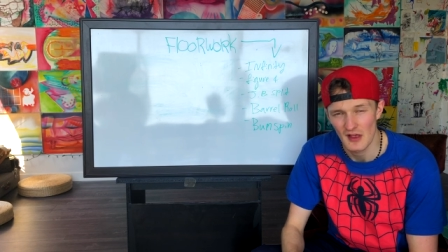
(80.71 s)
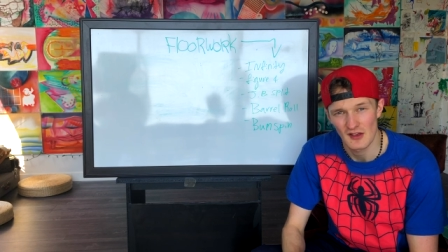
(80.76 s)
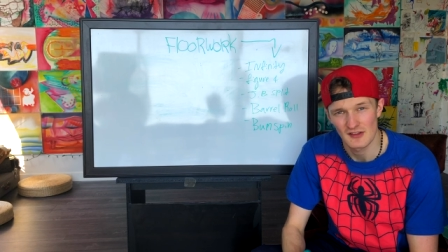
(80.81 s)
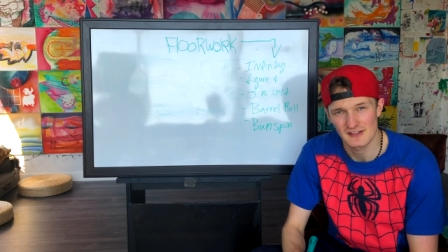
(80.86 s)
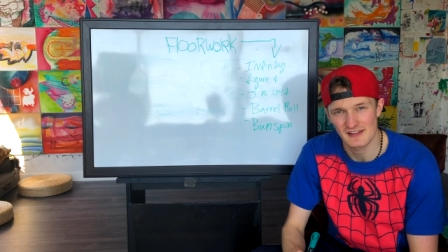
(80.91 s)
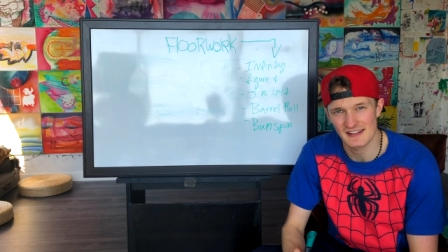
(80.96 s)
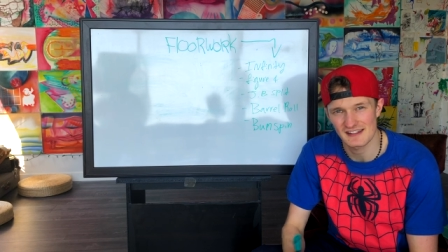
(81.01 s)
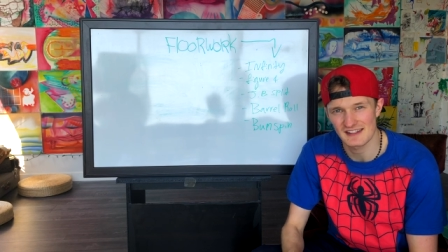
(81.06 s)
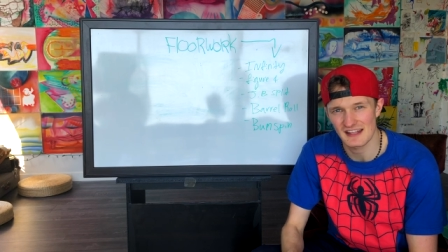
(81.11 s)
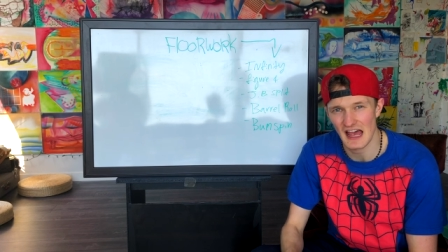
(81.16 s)

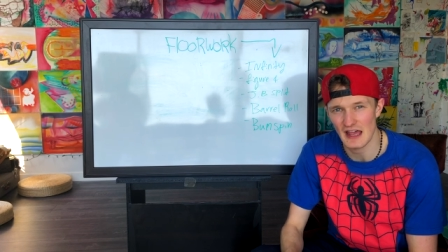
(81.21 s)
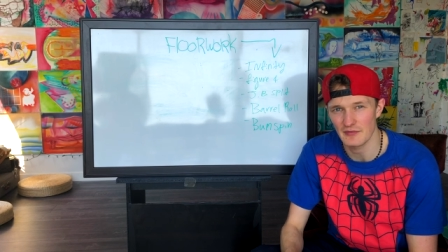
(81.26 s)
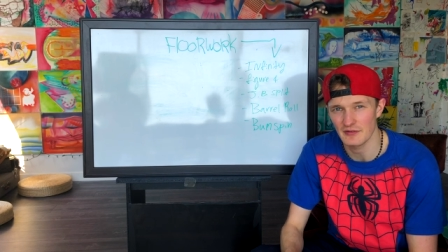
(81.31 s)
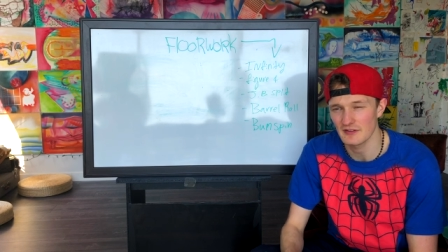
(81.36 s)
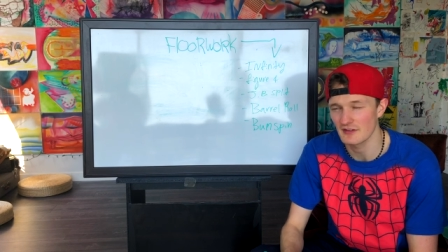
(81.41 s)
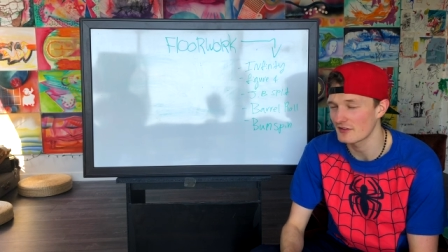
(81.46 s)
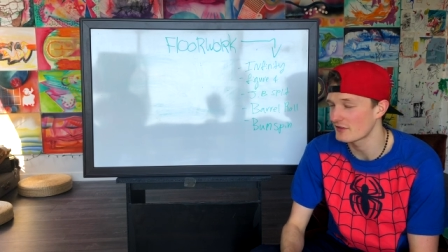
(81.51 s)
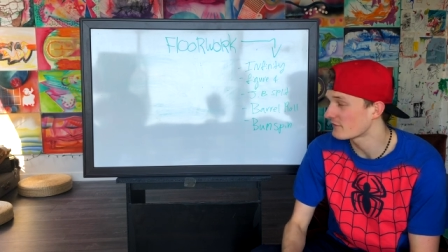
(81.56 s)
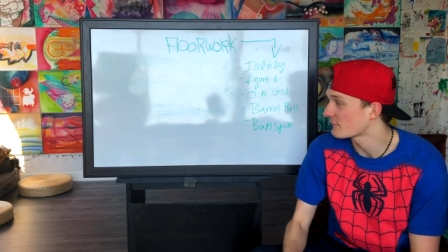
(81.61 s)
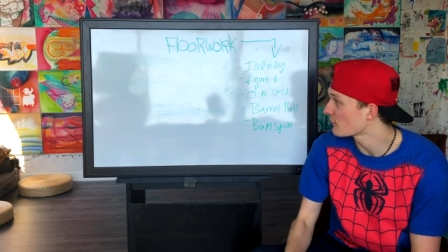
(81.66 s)
So let's dive
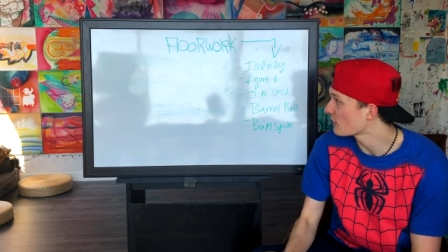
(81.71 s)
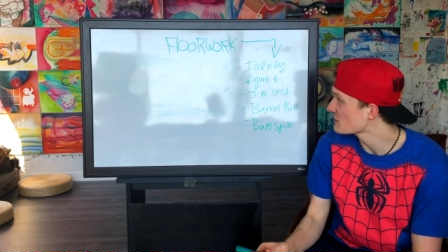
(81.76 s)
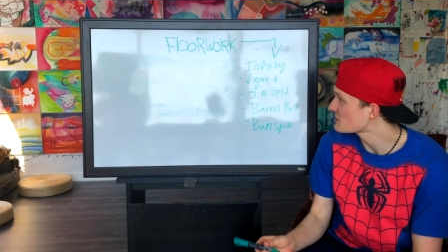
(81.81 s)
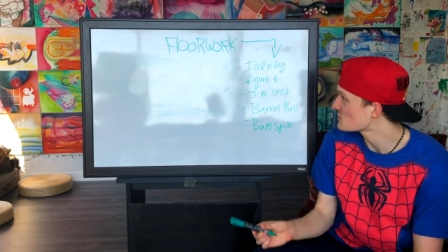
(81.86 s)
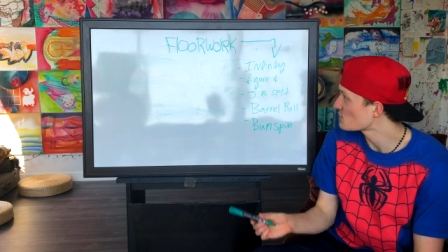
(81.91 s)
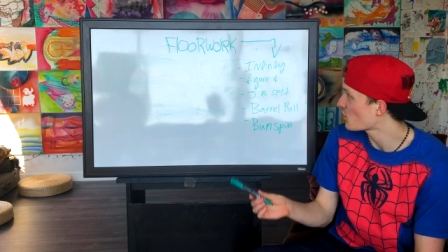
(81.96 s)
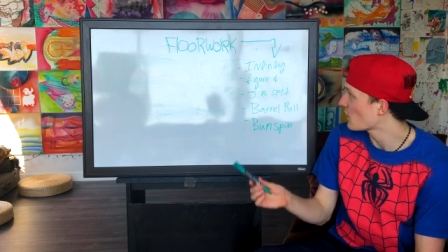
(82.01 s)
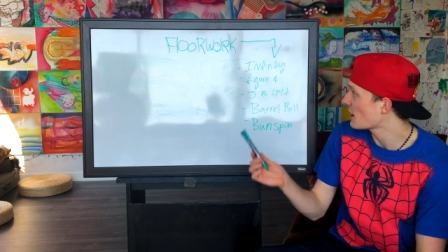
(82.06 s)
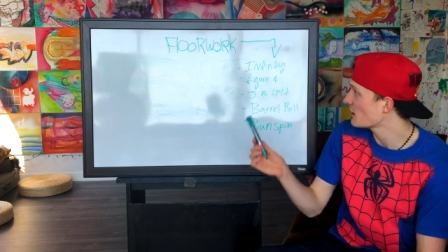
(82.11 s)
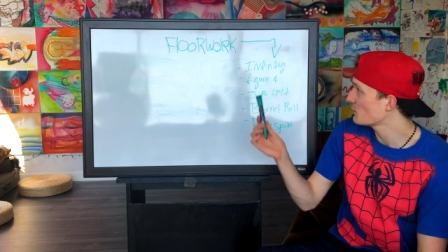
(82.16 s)
into the
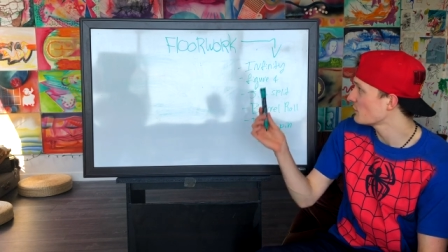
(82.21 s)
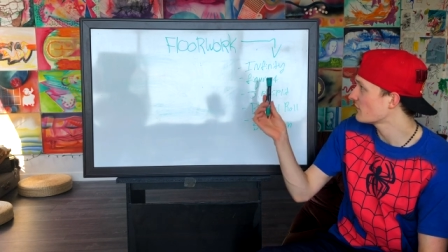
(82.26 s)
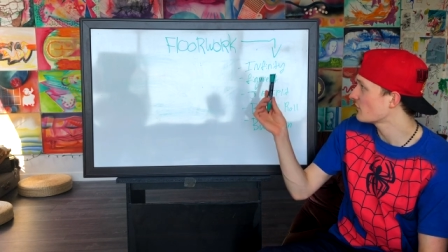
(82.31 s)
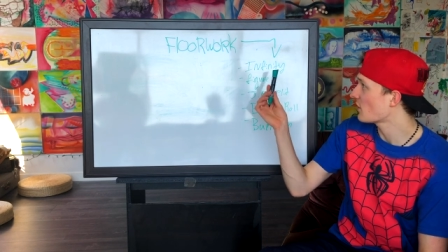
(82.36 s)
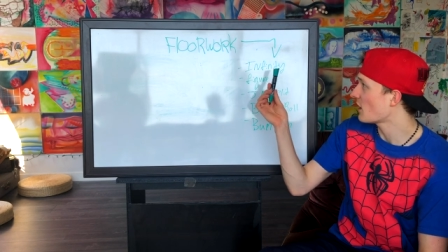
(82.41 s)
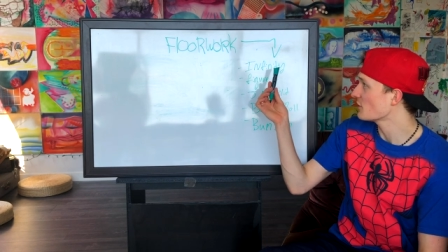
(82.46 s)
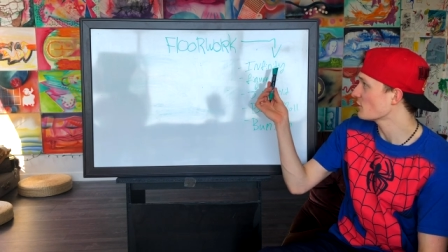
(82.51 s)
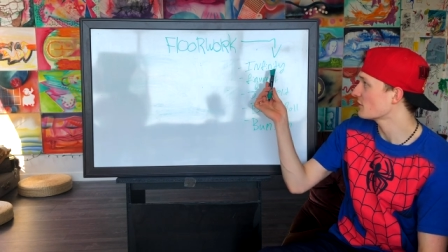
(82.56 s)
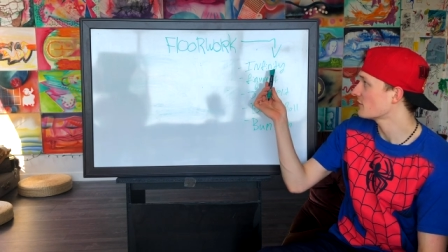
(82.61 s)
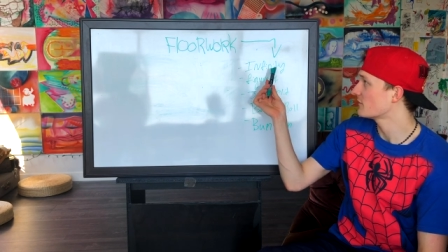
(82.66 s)
first one. We've
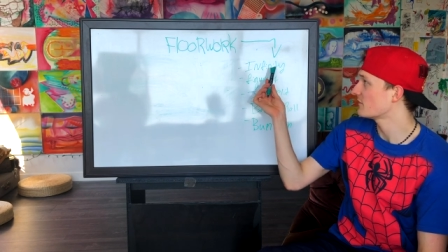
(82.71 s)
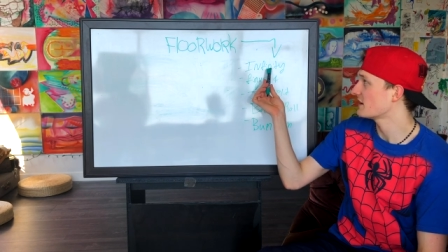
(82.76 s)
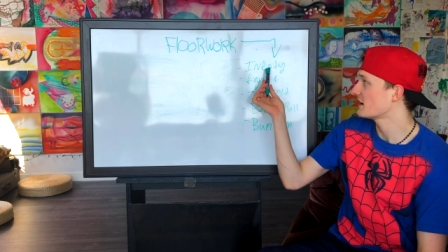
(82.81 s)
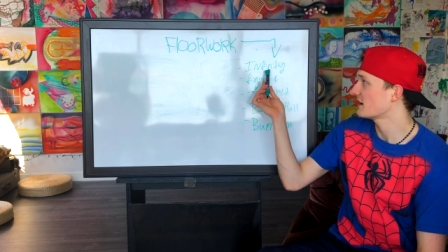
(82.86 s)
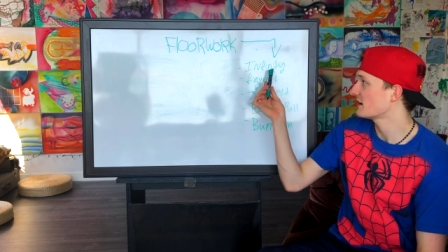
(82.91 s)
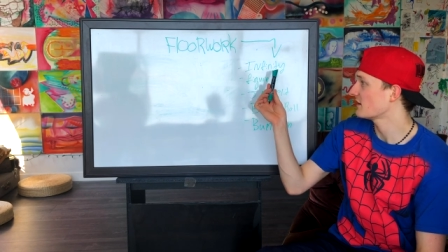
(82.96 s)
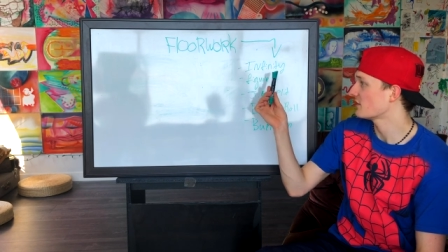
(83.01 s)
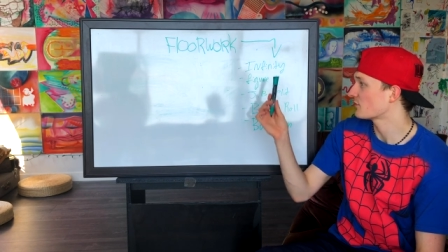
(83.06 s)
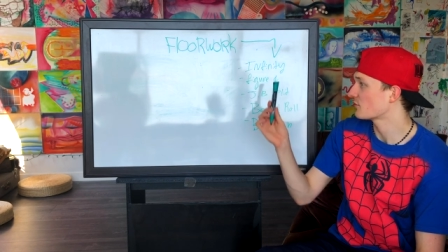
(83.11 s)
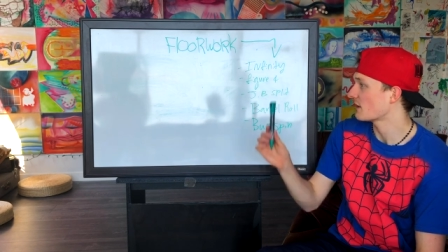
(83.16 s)
got your
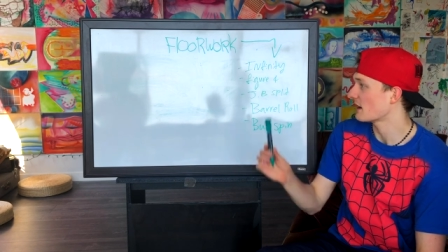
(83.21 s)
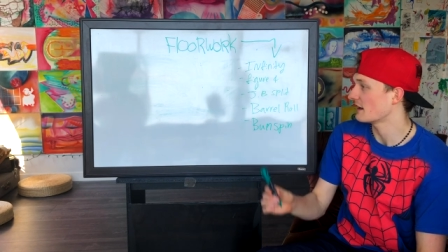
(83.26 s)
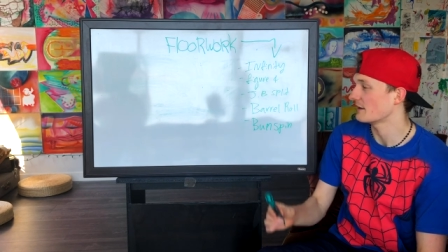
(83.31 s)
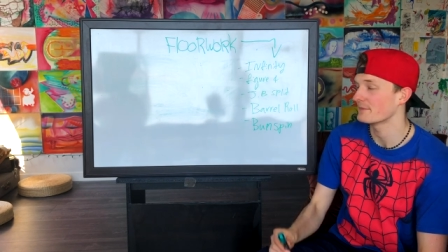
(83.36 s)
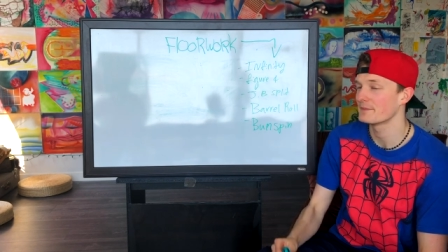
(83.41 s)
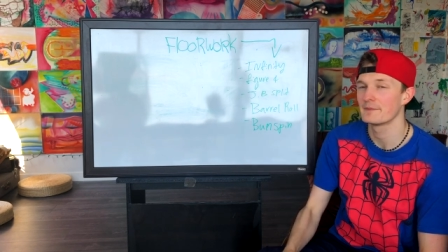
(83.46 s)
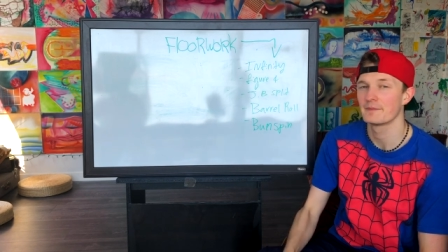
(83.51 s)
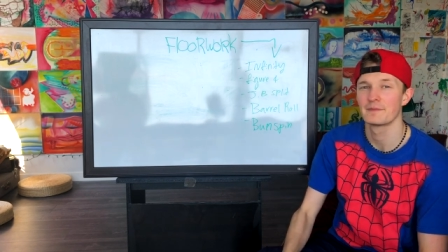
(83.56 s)
infinity thread.